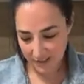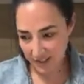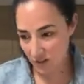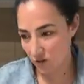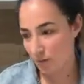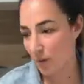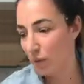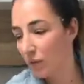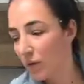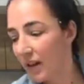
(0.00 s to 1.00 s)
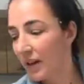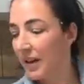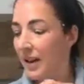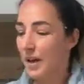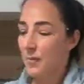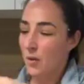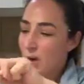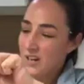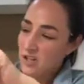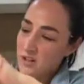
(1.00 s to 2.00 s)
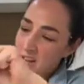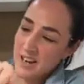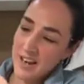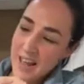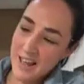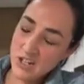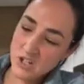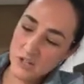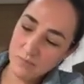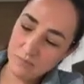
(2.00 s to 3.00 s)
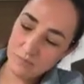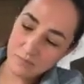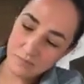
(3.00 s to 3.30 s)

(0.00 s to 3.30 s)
Centering my board, my white chocolate ganache.